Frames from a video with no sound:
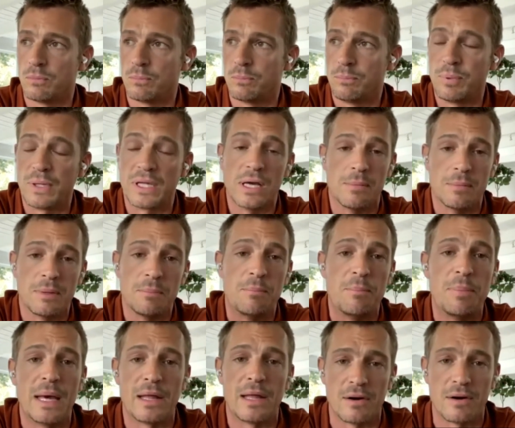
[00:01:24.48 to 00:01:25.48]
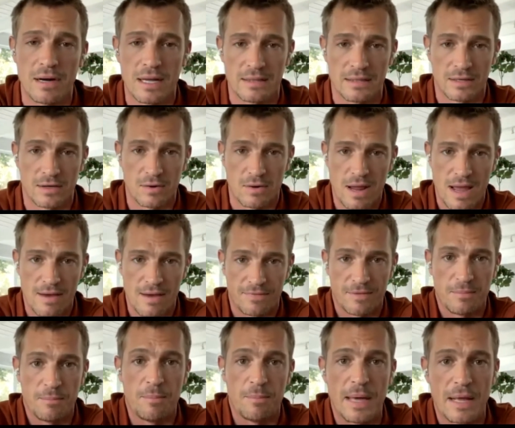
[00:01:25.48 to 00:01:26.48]
becoming better at the
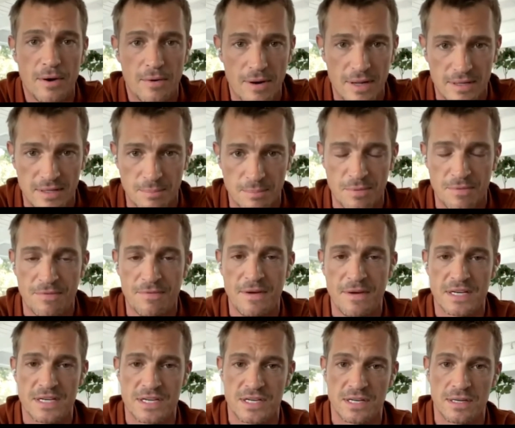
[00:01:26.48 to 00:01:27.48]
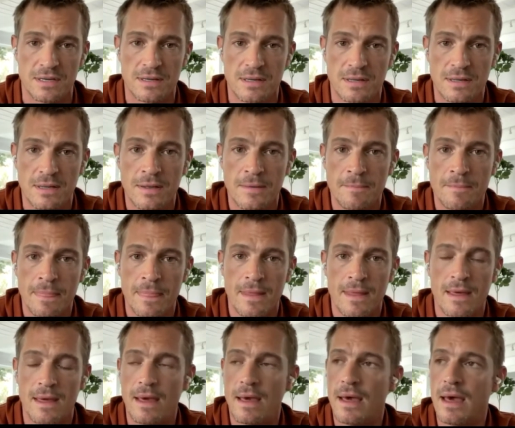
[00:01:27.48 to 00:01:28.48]
craft, better at the profession,
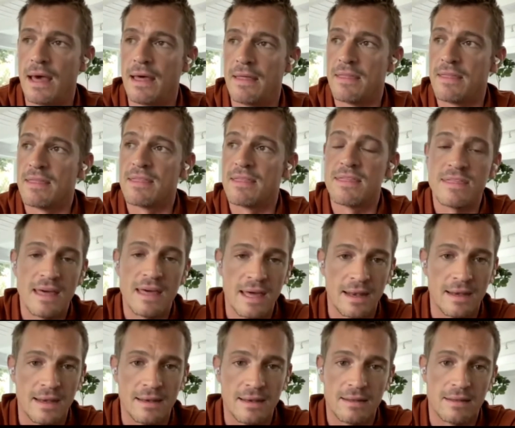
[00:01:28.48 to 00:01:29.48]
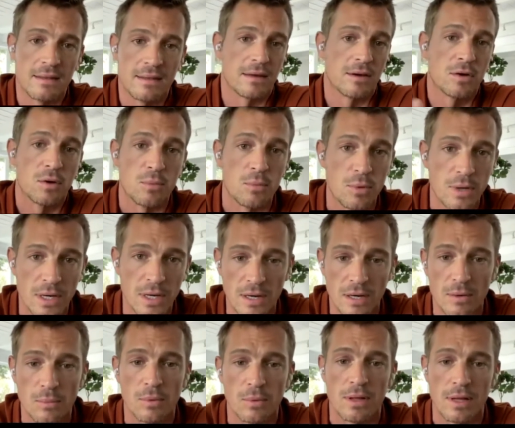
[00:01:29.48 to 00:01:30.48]
and then the
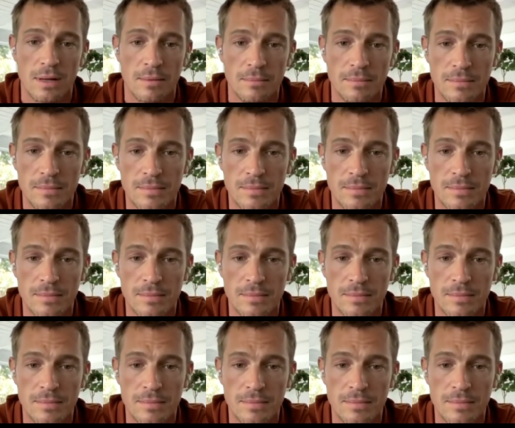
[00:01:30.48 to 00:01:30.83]
career will come.